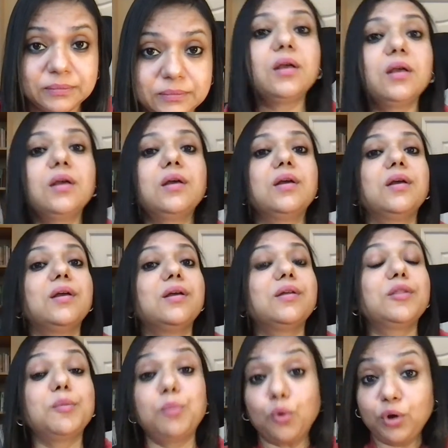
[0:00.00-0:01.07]

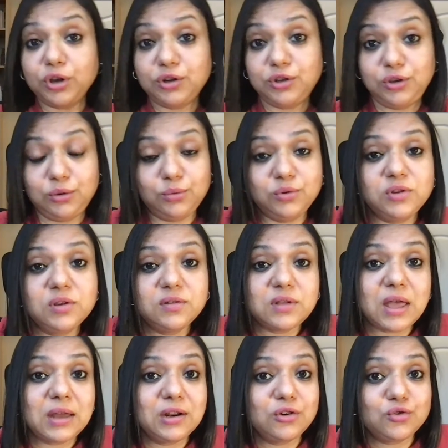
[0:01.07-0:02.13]
The poet uses
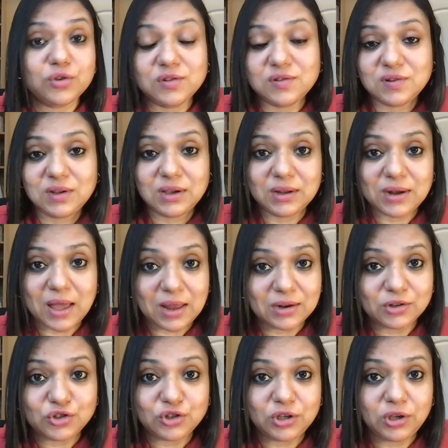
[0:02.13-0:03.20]
an interesting
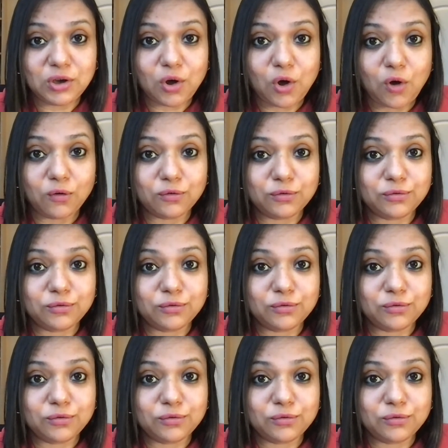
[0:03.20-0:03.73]
analogy of